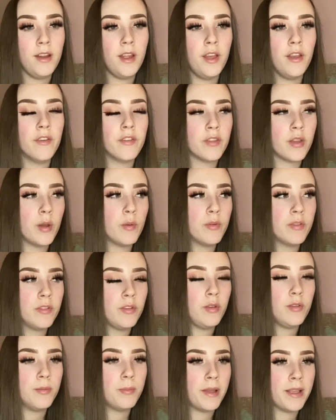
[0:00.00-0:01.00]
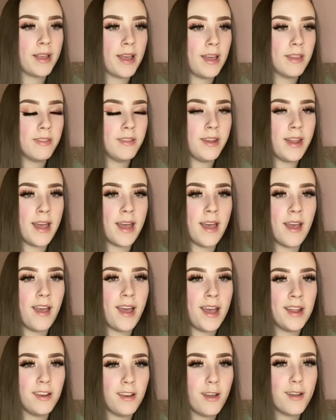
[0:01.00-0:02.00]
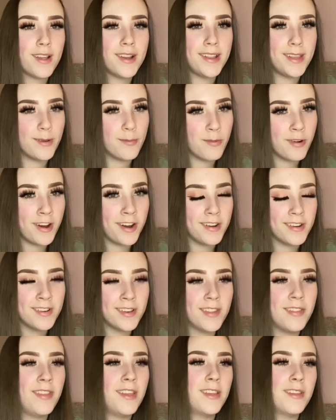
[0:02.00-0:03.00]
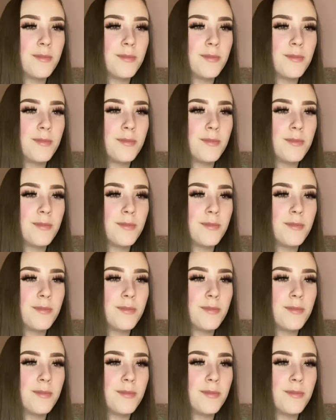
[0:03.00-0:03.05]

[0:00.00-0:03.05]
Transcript: So I was using my gas and air, and luckily it worked at this